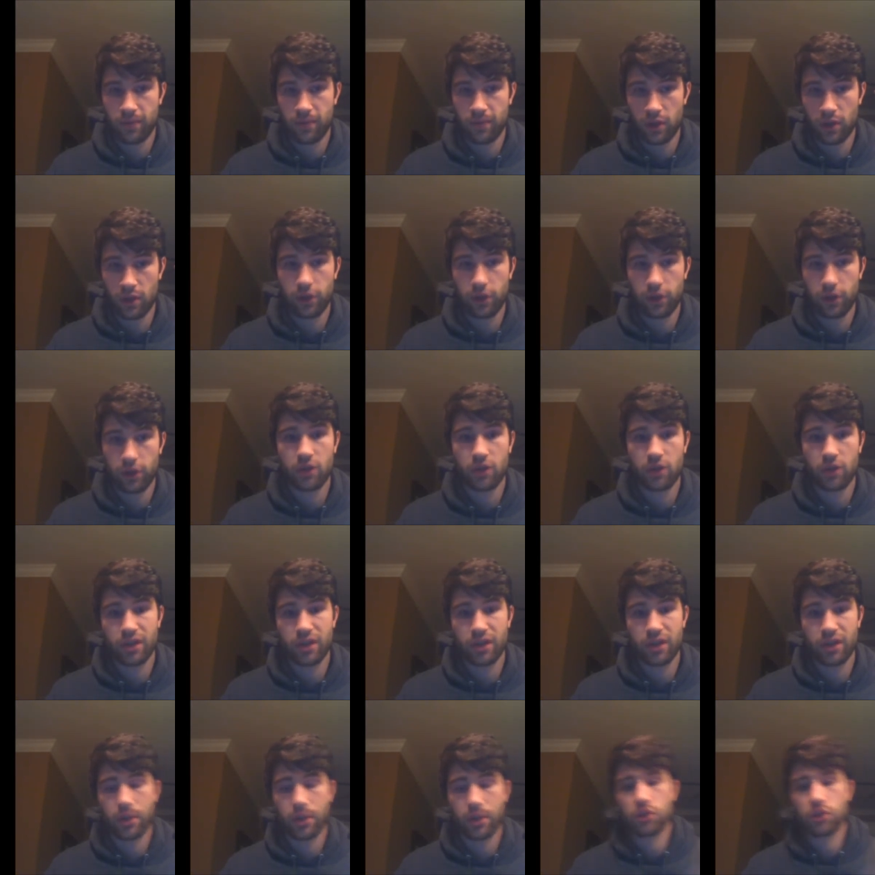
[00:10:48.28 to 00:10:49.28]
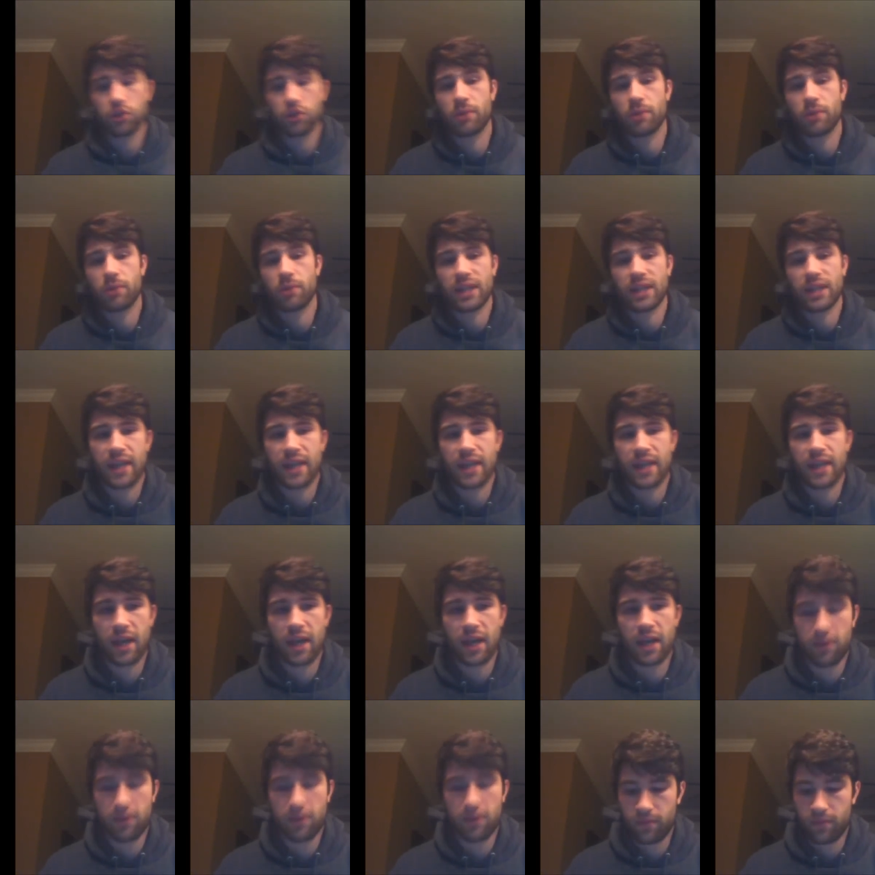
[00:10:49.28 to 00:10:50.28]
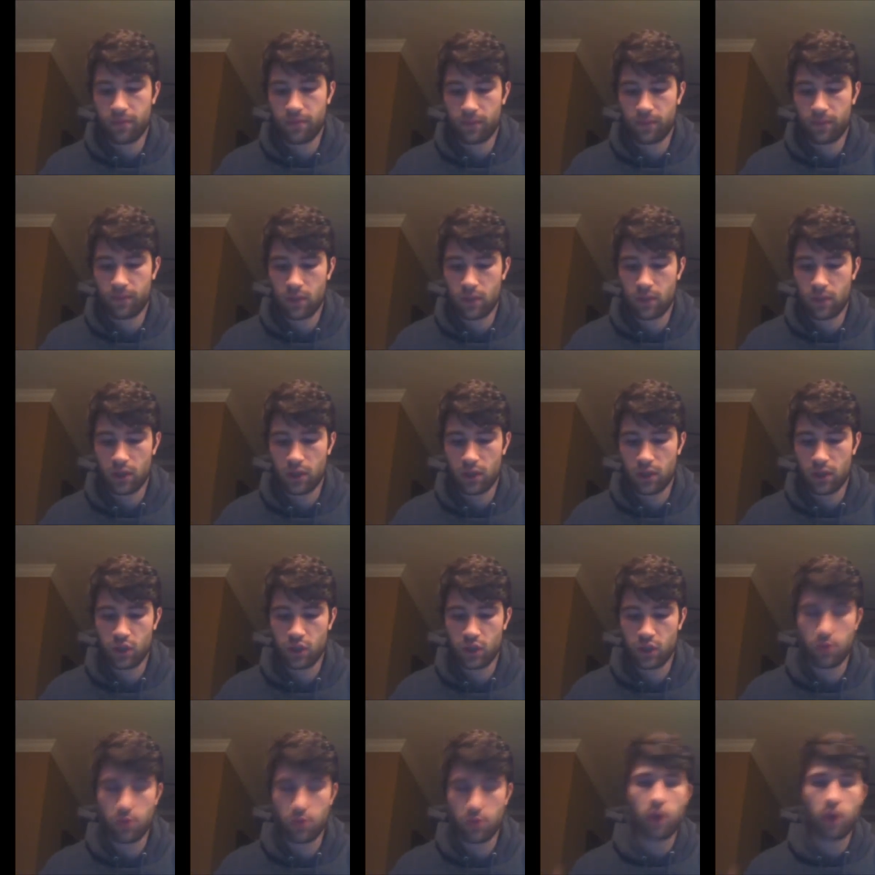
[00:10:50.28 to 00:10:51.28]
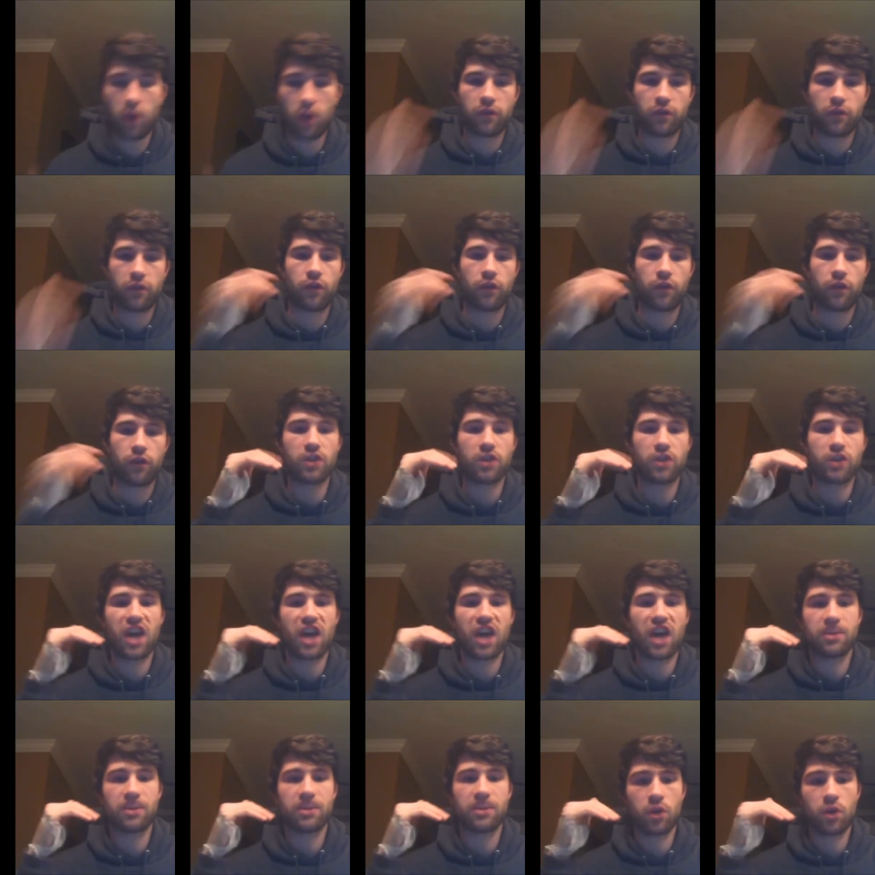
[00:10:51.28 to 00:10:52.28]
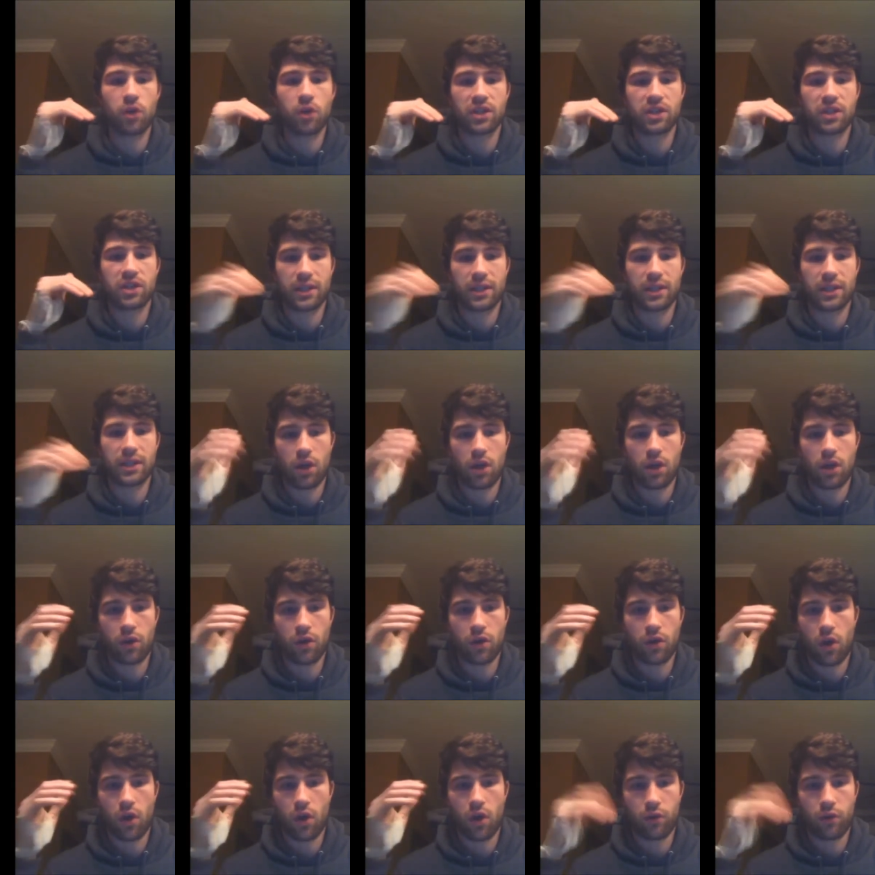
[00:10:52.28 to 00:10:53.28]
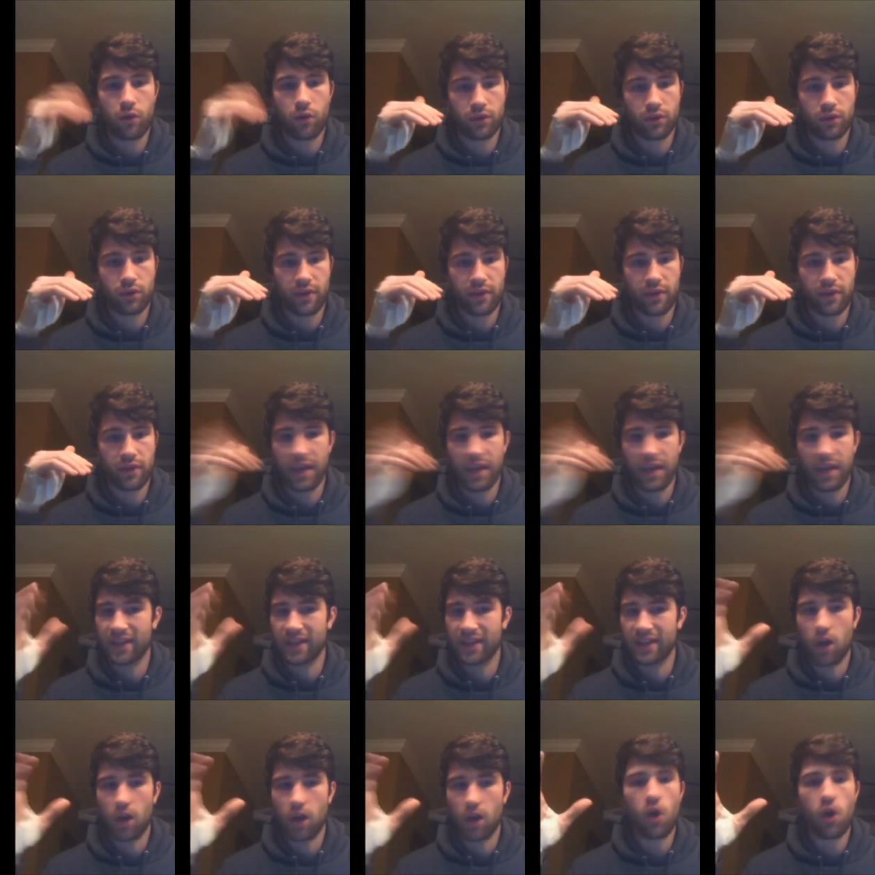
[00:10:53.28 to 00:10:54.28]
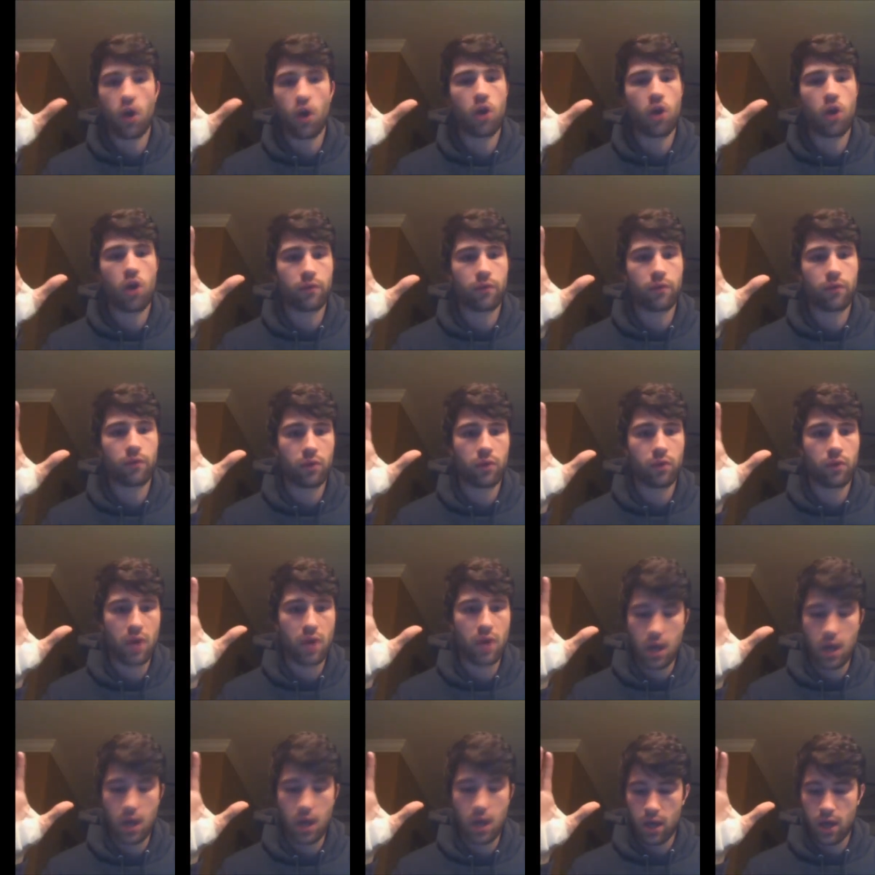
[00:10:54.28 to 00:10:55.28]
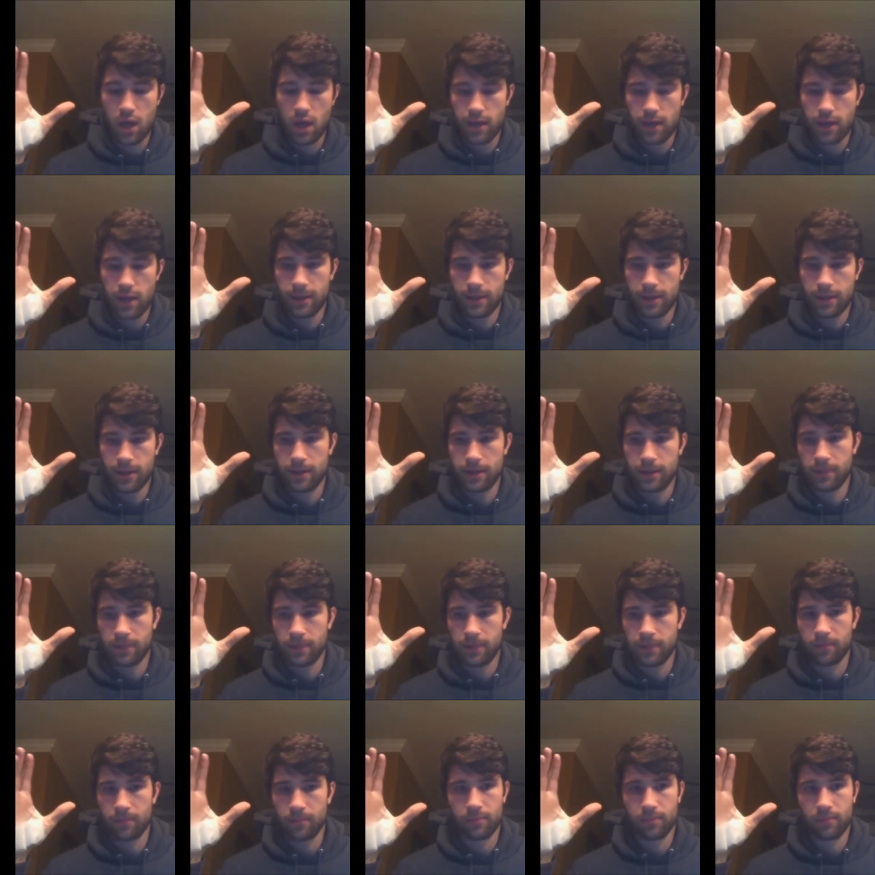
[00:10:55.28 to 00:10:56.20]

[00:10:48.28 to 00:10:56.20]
Look those up. Those are the best to have because the remote, reverse osmosis gets all the harmful gets all the harmful uh,